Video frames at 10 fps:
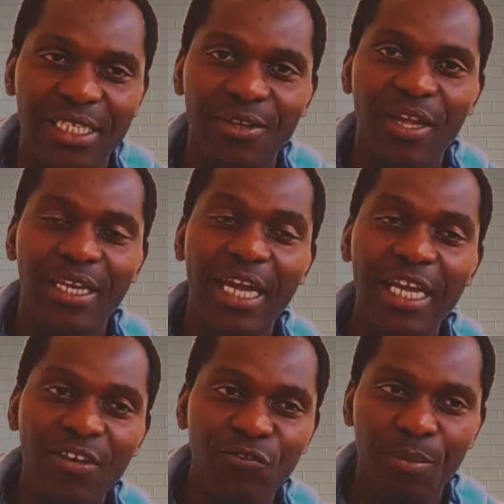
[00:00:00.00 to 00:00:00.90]
the
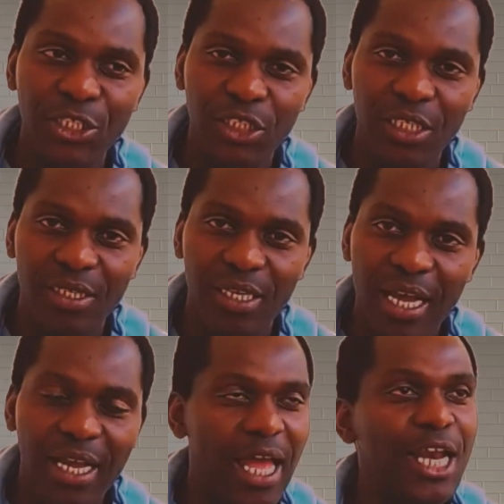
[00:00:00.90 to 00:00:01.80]
information.
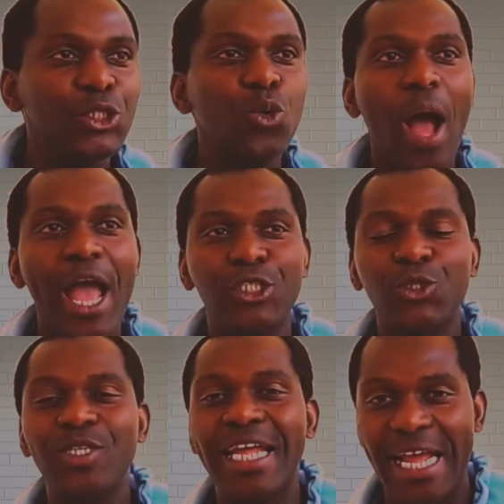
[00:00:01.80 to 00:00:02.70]
That is why
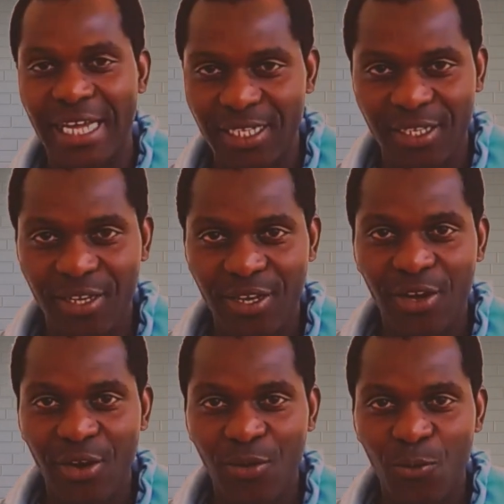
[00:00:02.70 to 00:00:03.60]
today
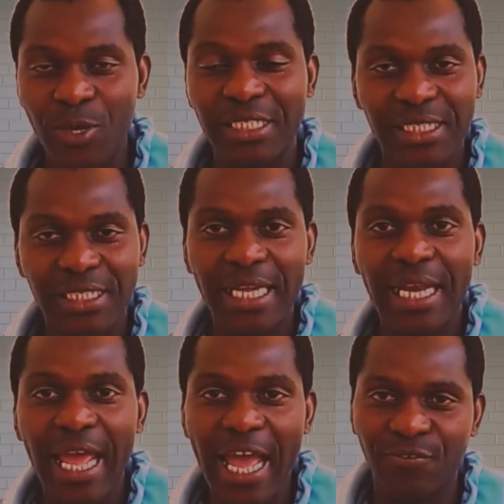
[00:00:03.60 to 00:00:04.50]
we still have
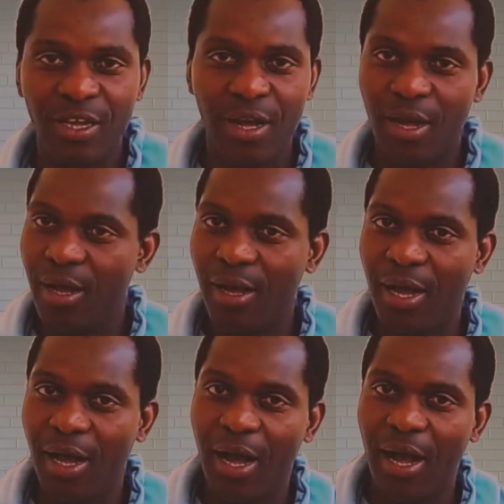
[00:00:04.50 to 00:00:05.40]

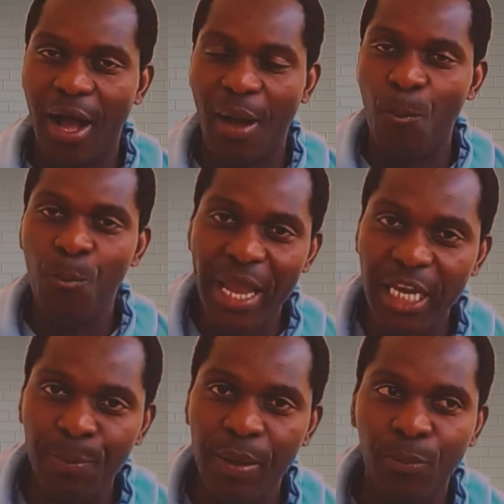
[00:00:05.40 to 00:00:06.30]
many
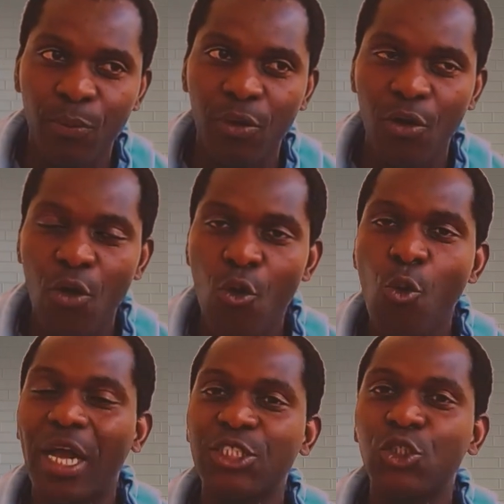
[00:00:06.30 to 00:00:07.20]
people who are
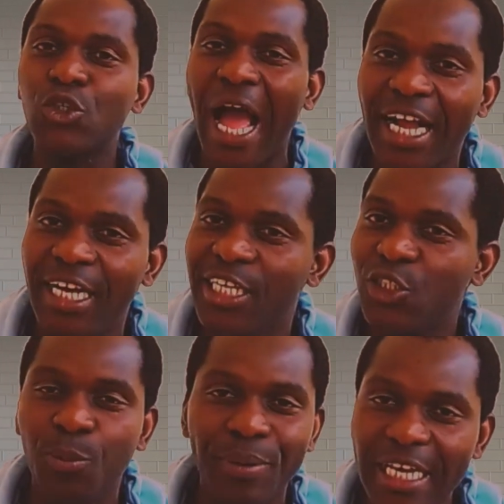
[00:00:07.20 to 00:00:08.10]
struggling to
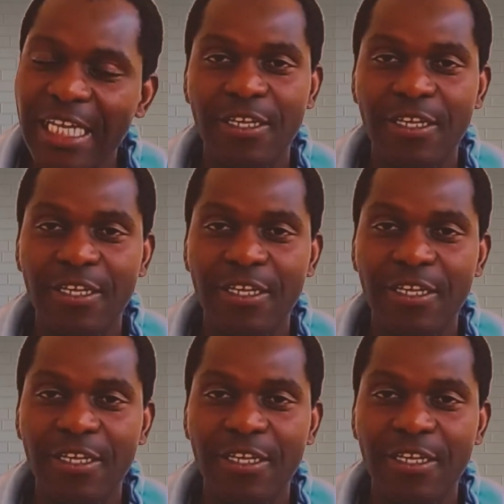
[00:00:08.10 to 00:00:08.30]
believe